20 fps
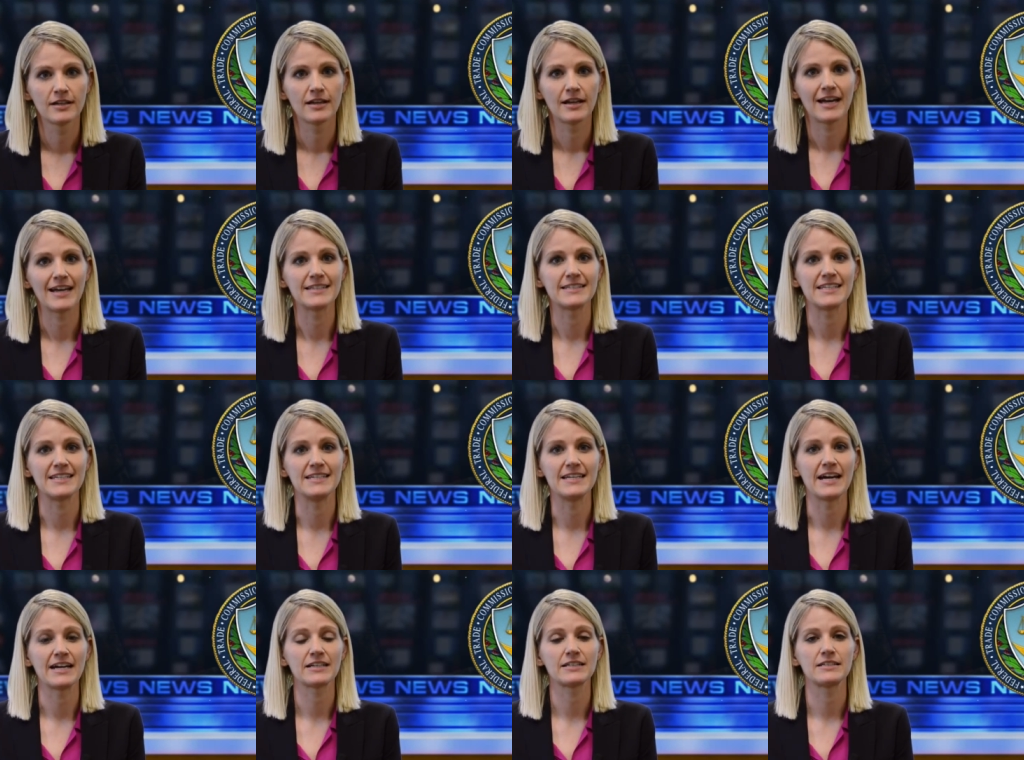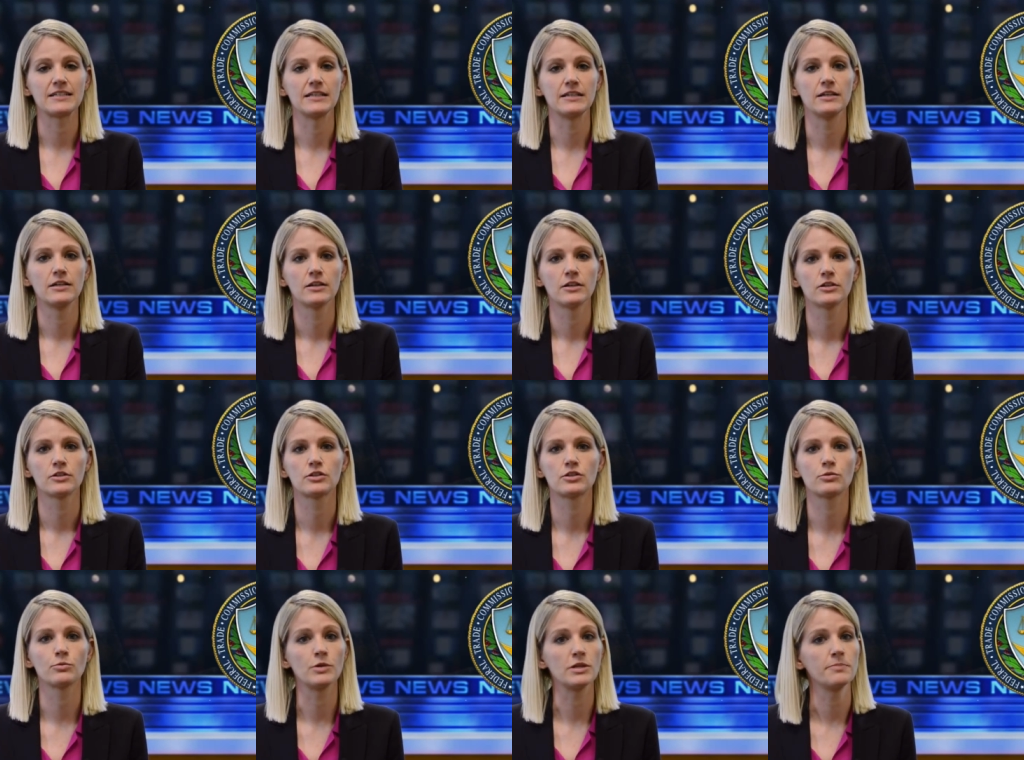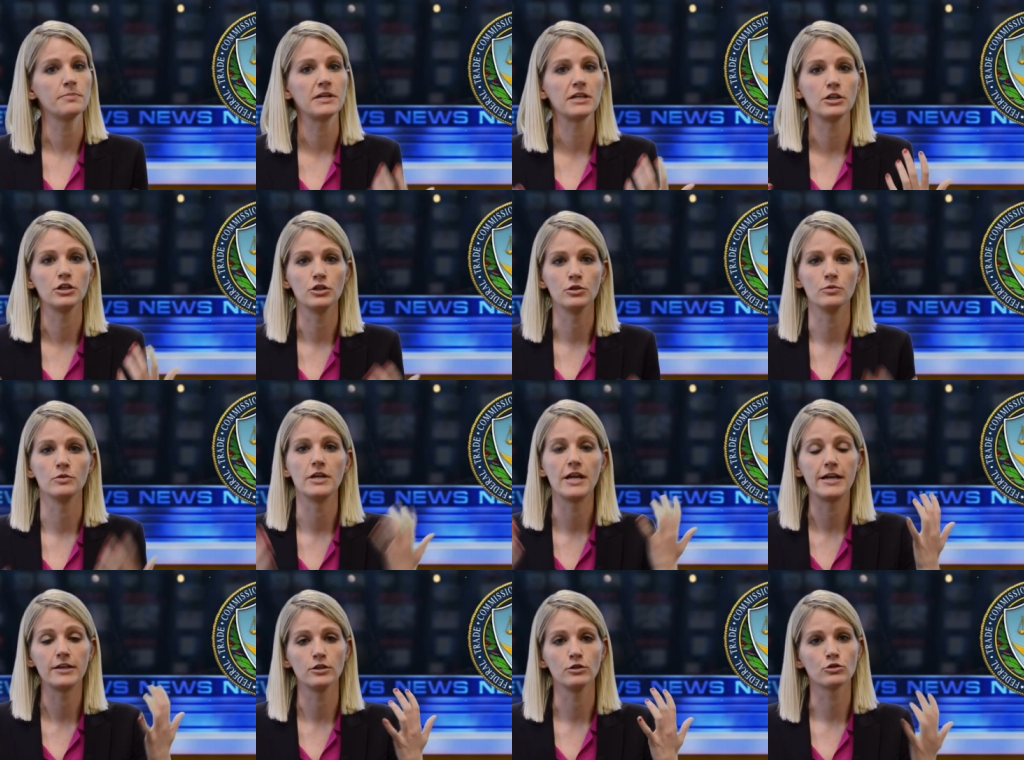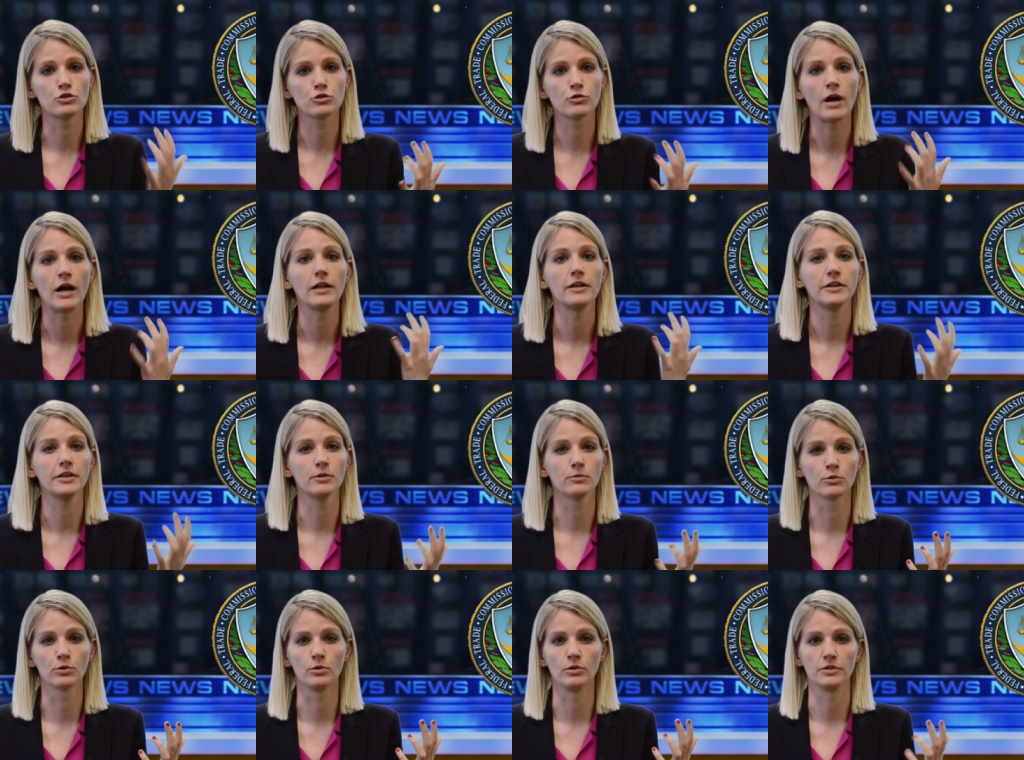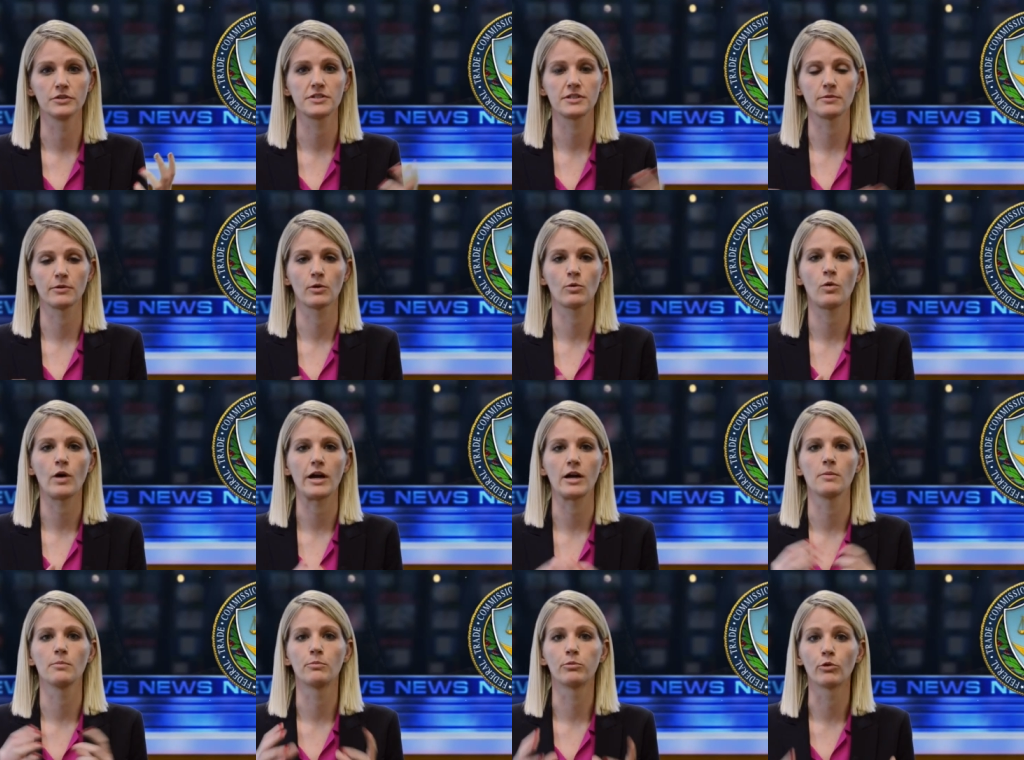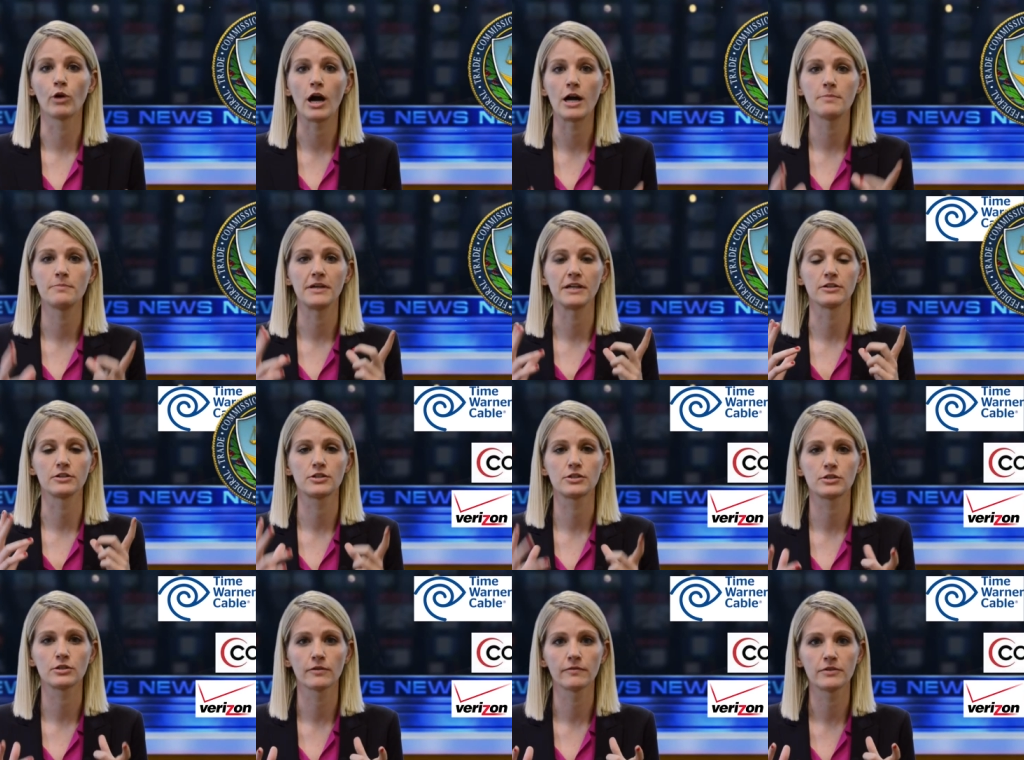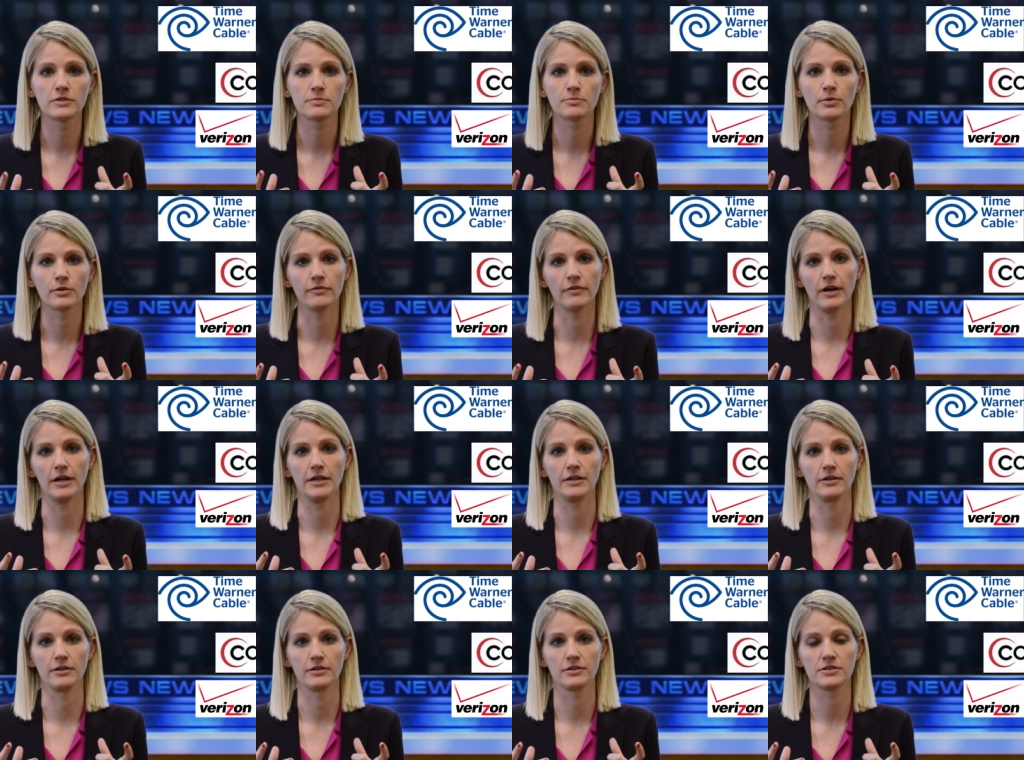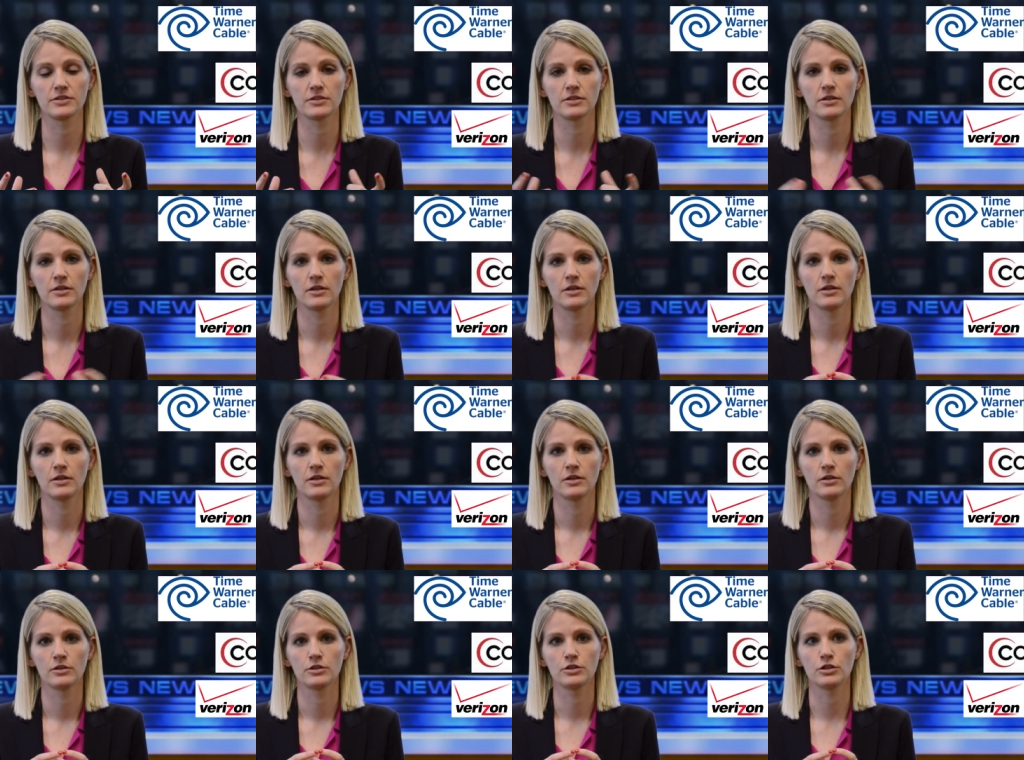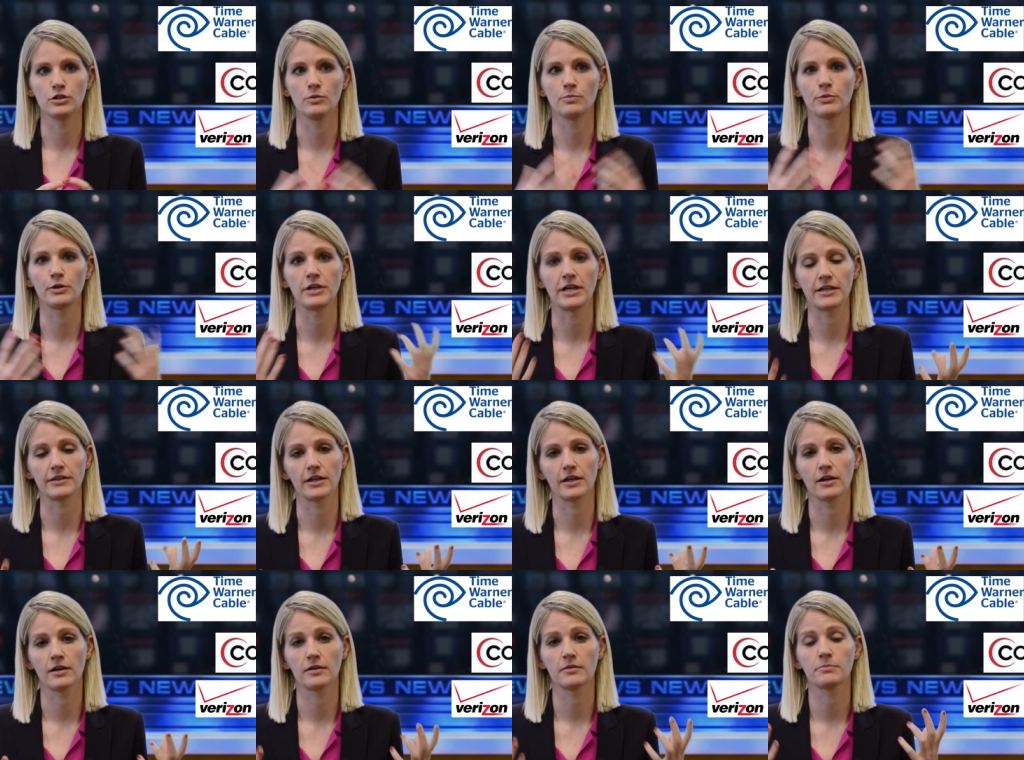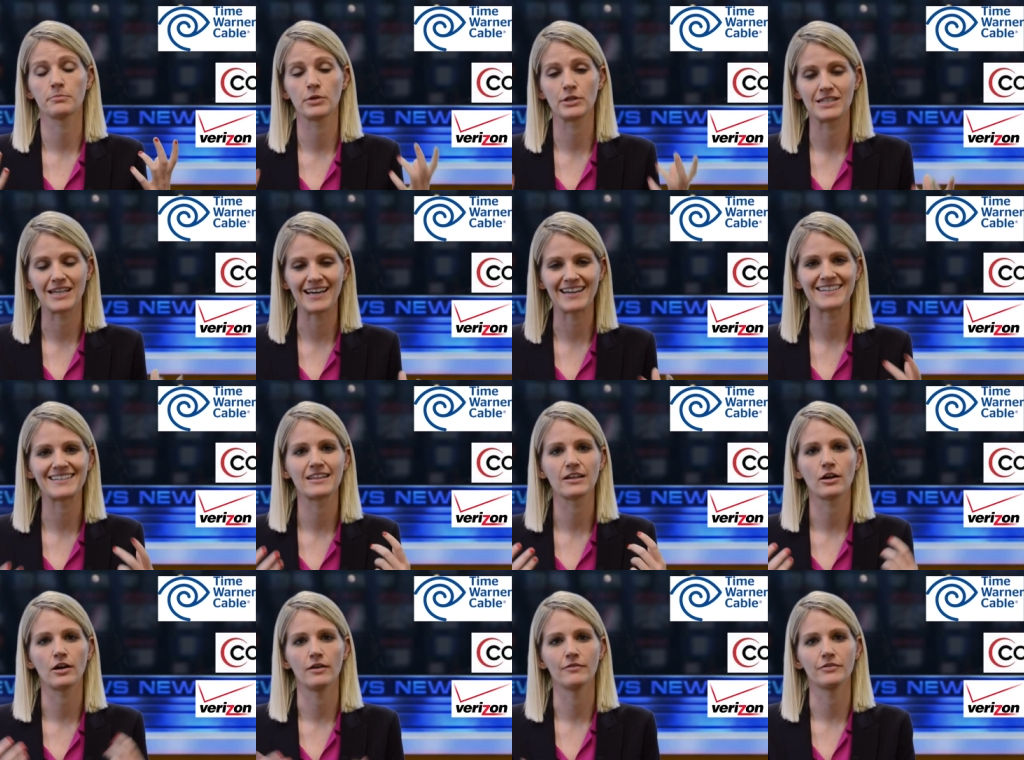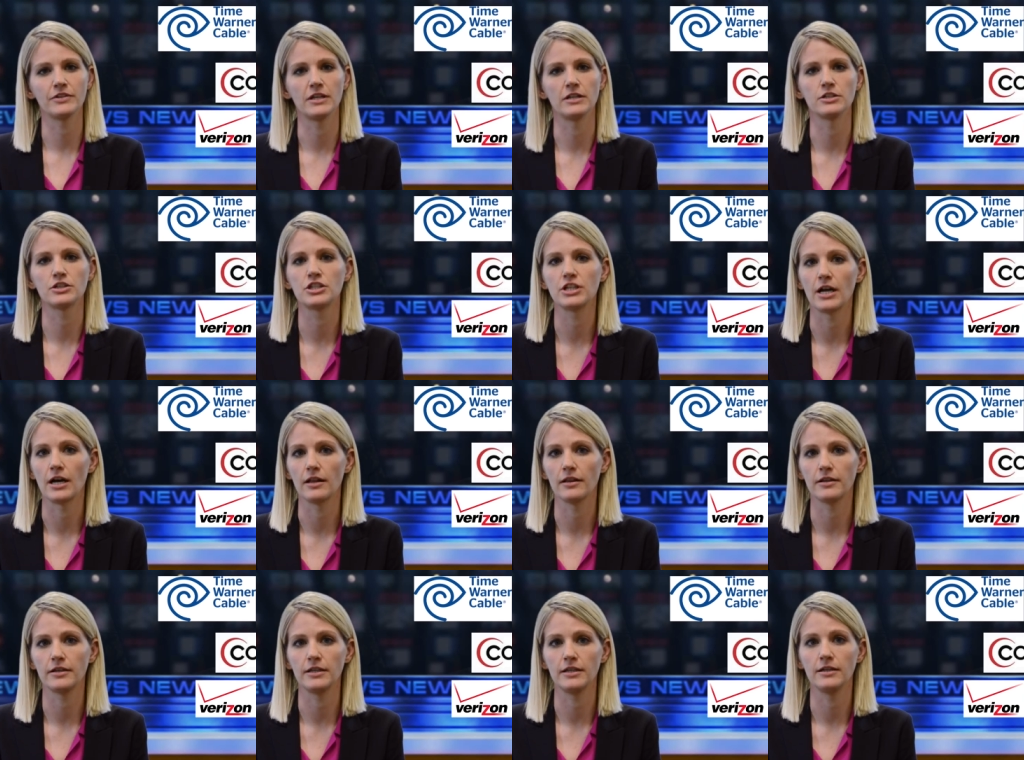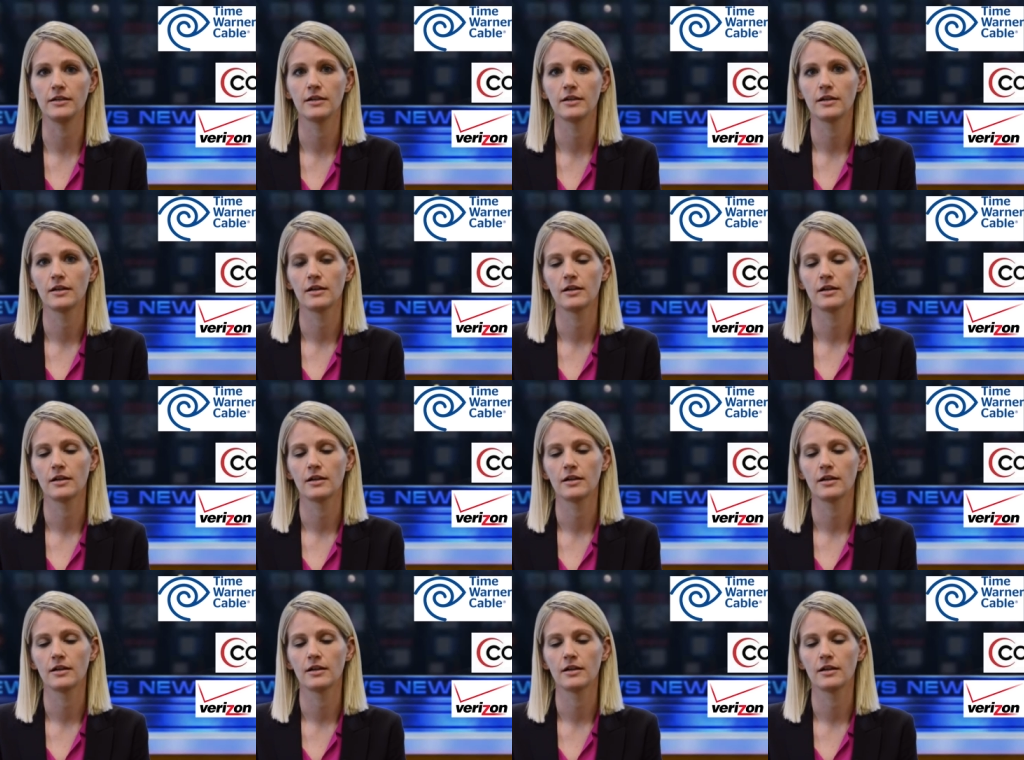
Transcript: has enacted sweeping new net neutrality rules that require broadband service providers to protect the, protect the confidentiality